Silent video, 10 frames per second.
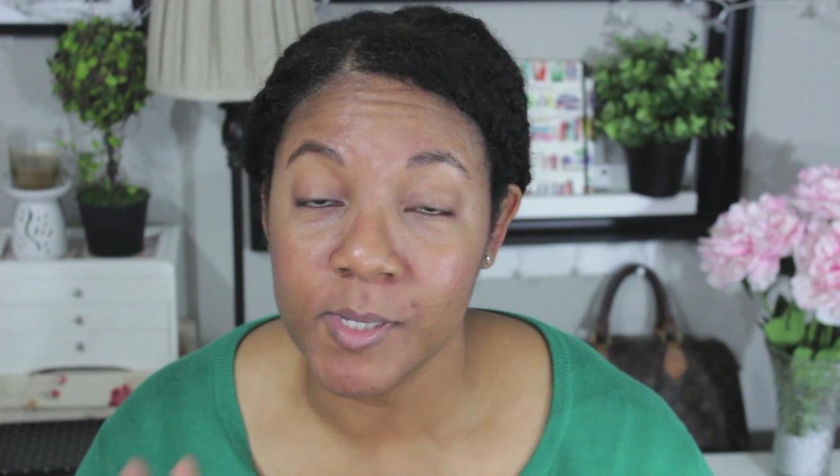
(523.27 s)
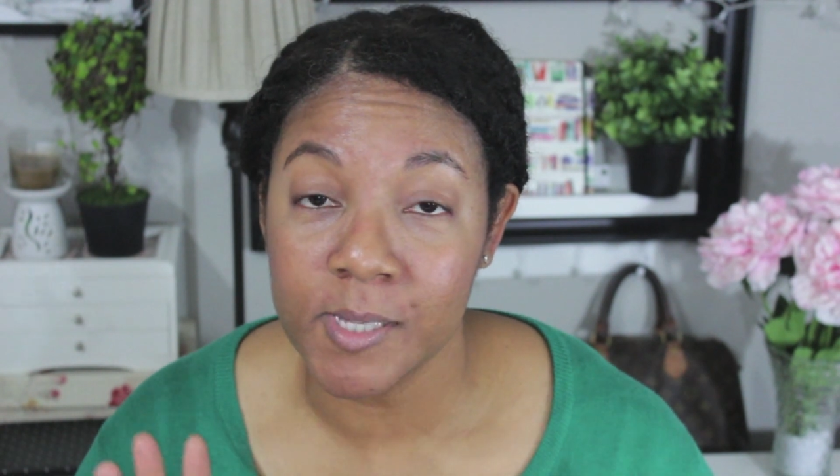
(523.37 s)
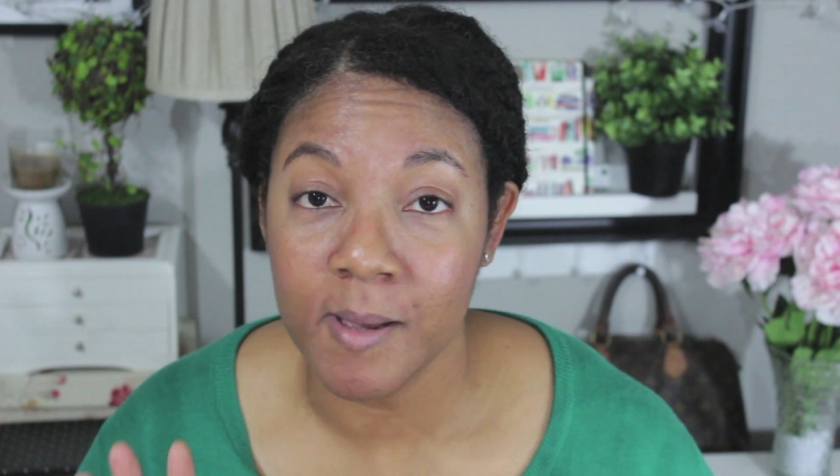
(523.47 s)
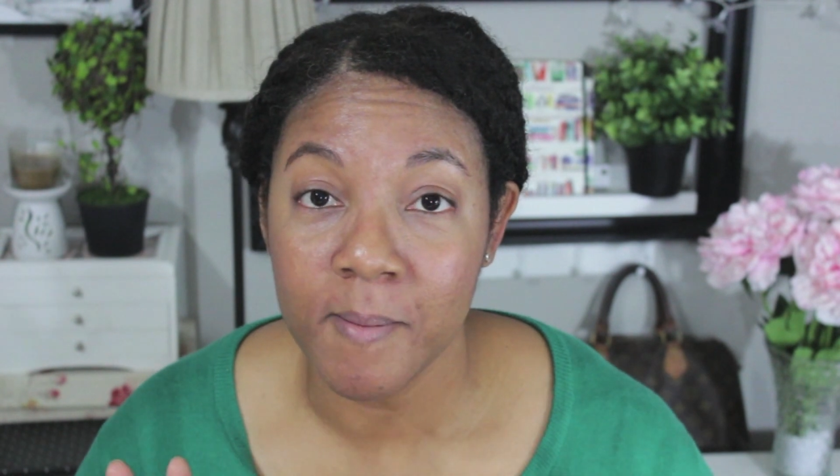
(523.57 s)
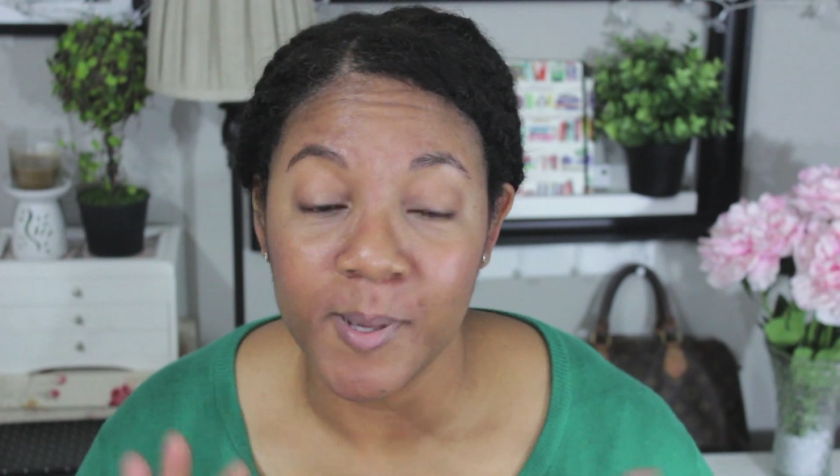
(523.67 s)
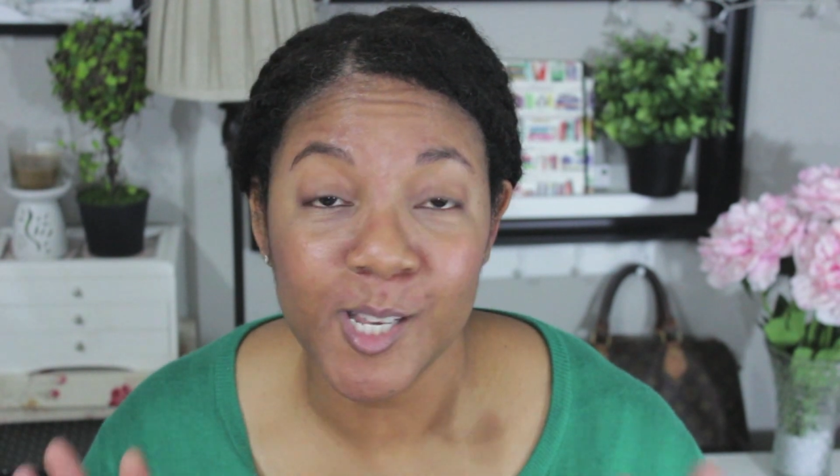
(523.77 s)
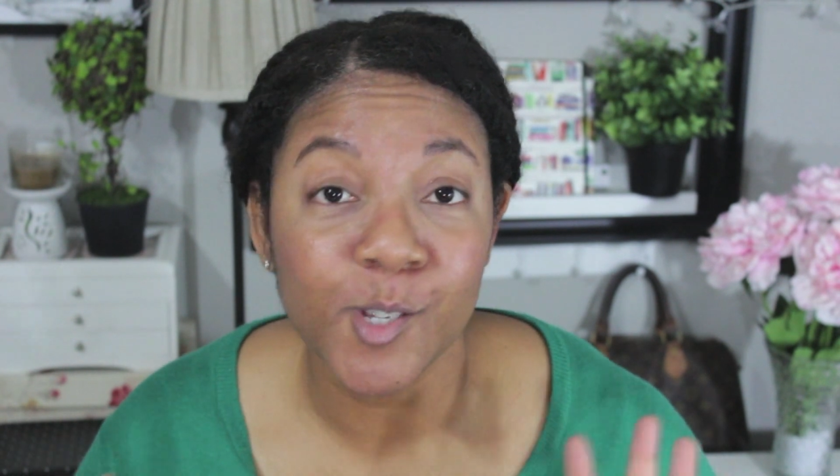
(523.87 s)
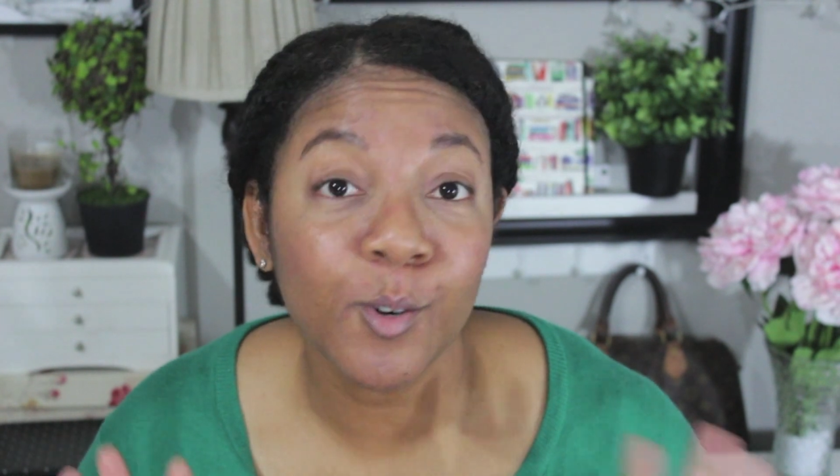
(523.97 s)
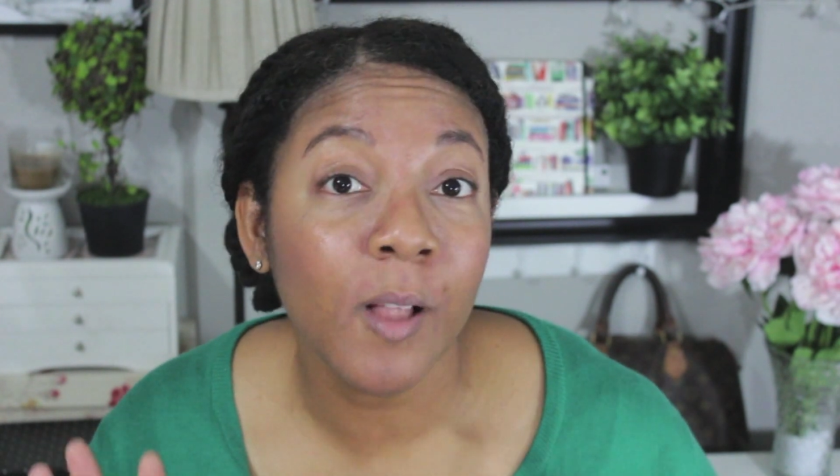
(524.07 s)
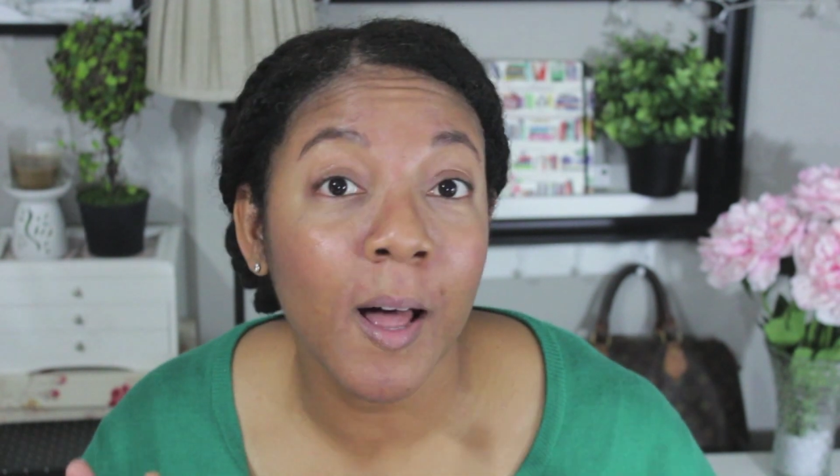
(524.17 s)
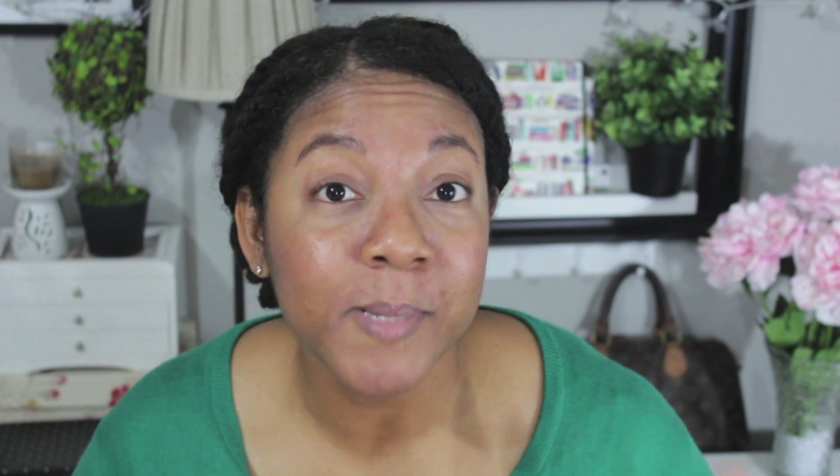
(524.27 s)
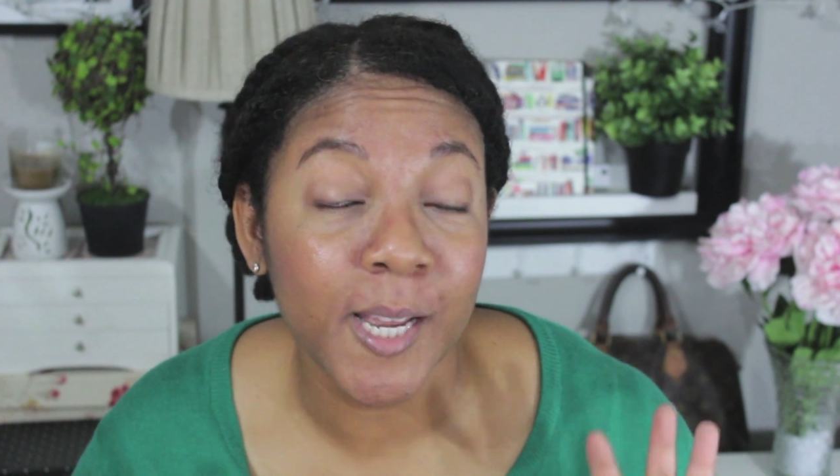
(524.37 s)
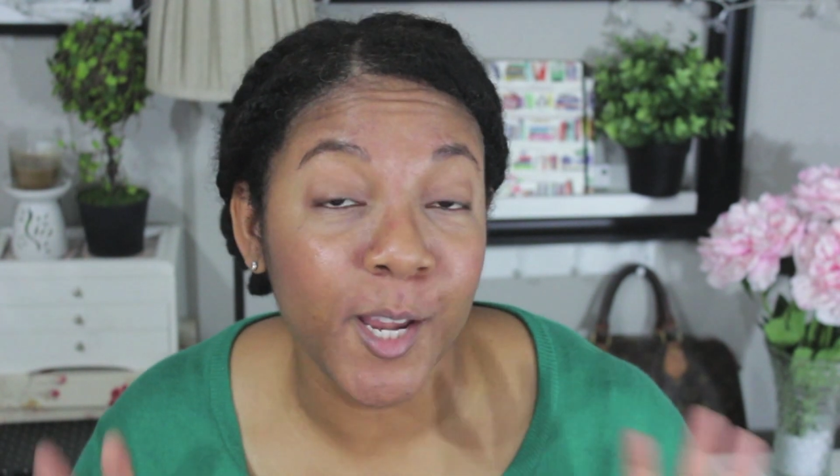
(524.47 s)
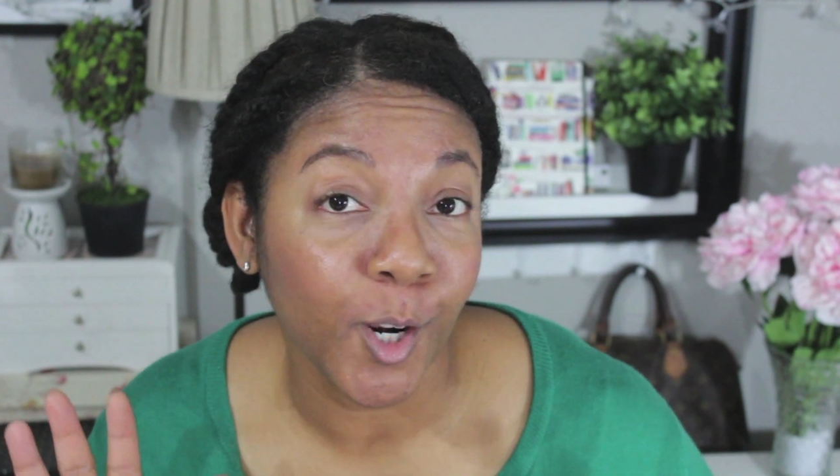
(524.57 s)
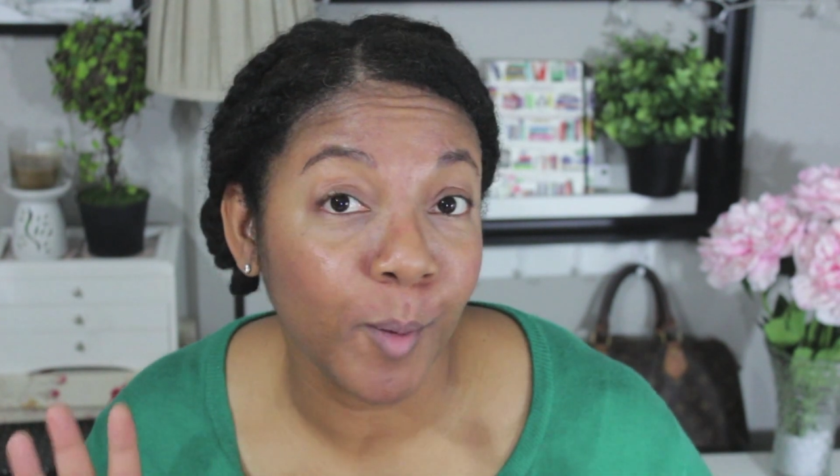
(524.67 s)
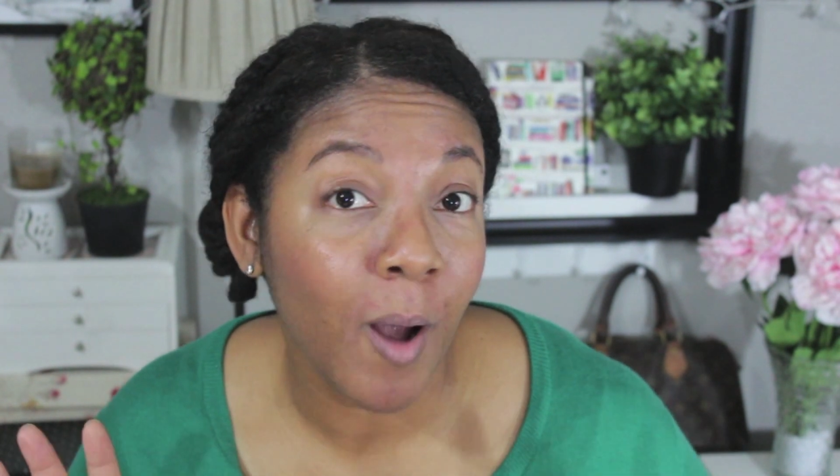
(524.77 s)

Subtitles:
some potential clubs that you're